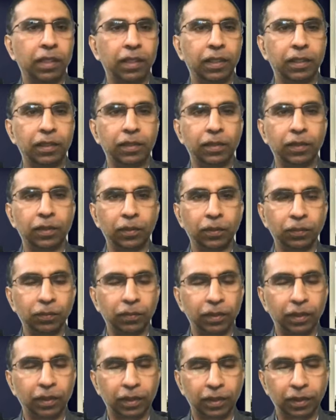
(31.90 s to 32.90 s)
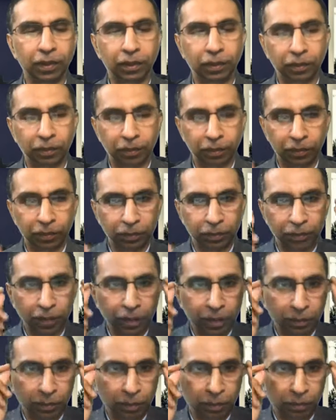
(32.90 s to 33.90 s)
So, uh,
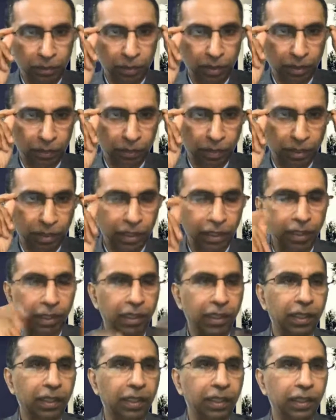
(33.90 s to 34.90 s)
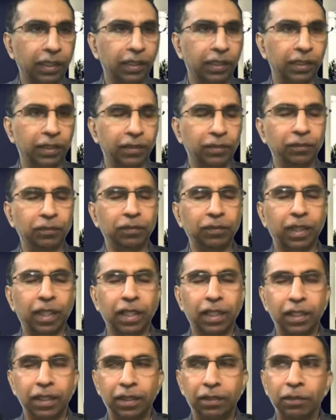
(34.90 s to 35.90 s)
just before everything,
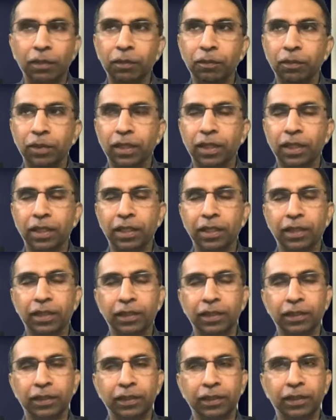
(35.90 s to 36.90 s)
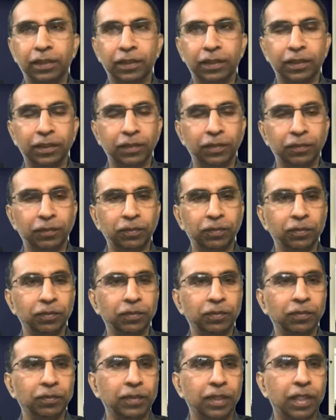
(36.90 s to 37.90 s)
I remembered the
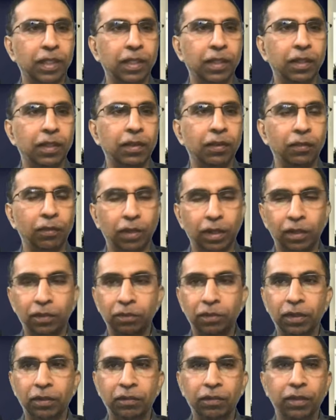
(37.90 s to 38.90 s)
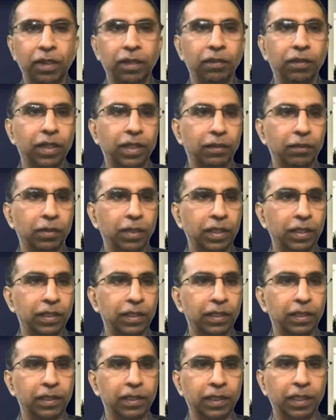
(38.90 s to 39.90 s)
one of my favorite
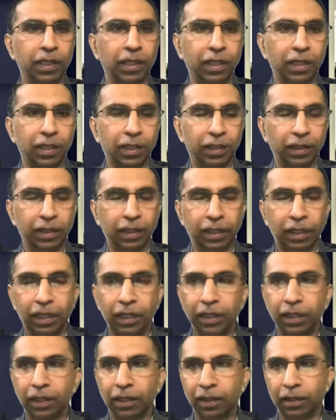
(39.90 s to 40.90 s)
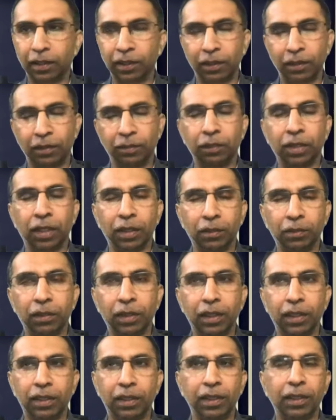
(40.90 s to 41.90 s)
verses in the Gita or
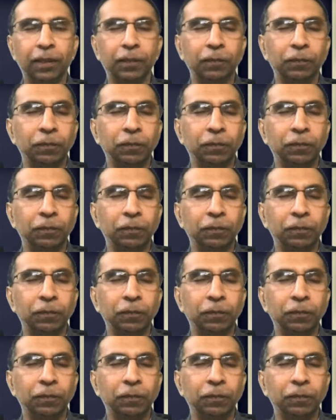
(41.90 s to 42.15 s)
Mahabharata,